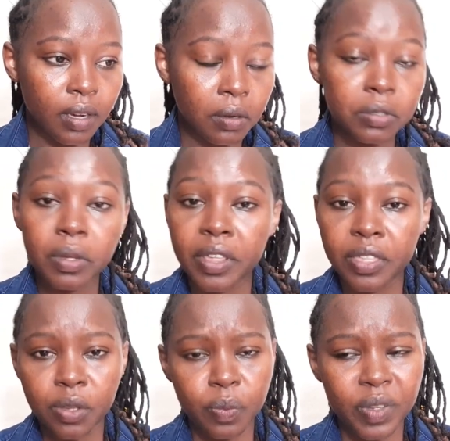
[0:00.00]
Also
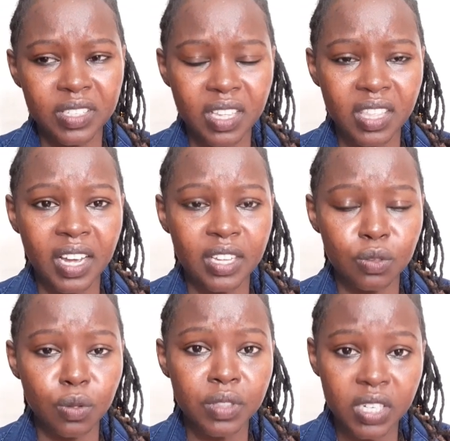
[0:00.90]
Ethiopians, I think I
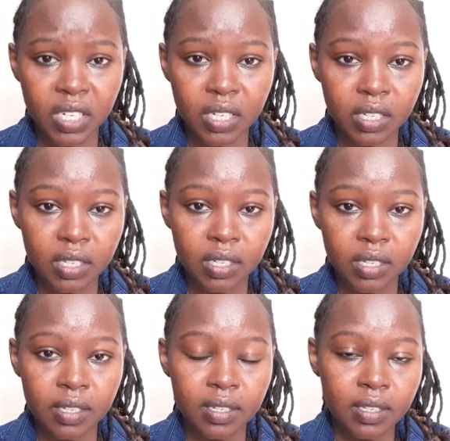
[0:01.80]
saw three.
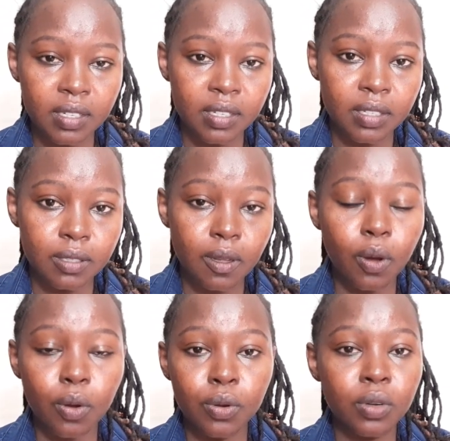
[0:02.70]

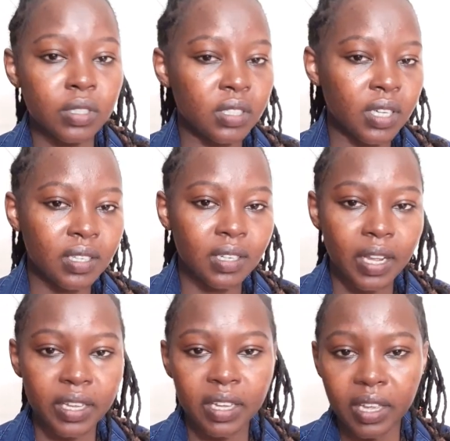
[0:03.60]
So not just
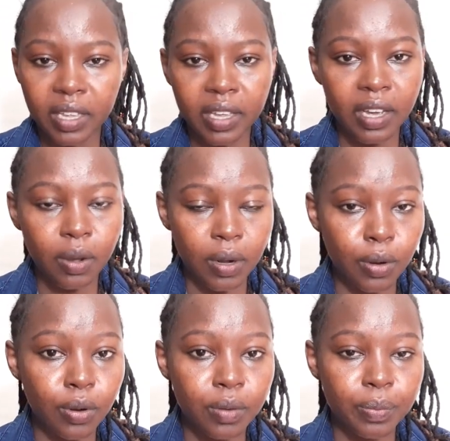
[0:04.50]
like Kenya
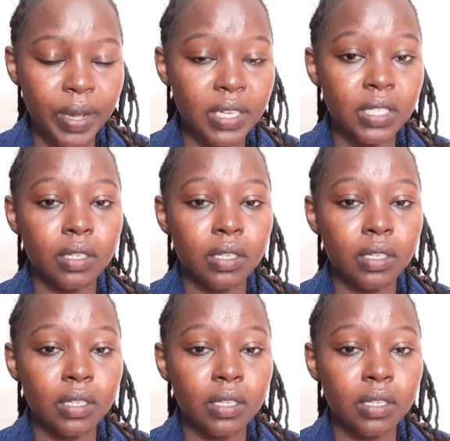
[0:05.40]
alone, but